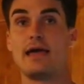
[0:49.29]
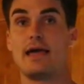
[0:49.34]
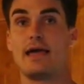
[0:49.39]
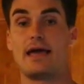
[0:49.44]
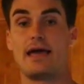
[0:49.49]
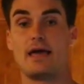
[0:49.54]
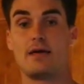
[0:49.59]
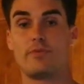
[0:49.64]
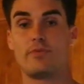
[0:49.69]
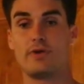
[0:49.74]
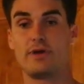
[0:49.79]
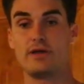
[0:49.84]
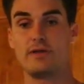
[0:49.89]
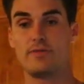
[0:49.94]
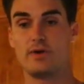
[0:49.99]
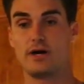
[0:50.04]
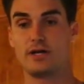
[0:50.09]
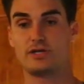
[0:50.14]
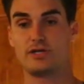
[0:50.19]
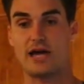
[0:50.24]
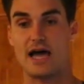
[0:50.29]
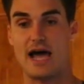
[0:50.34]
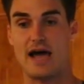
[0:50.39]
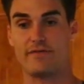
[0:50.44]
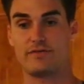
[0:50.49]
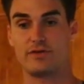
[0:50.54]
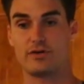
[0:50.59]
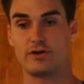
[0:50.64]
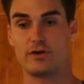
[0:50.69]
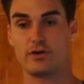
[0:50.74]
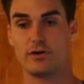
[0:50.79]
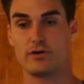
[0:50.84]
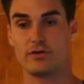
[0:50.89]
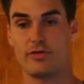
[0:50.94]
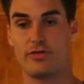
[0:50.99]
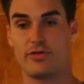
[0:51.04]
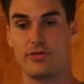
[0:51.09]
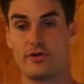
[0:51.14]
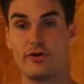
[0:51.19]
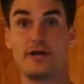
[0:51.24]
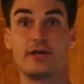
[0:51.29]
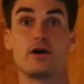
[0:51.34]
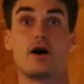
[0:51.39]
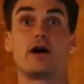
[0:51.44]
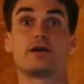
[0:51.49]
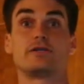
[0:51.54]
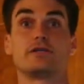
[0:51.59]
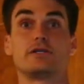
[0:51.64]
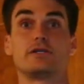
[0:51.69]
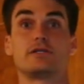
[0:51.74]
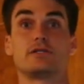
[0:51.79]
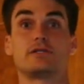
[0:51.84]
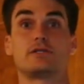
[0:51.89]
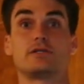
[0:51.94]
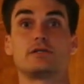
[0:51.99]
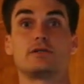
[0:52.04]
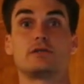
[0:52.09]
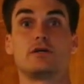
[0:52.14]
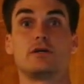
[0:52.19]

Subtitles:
And pretty much after 30 doctors,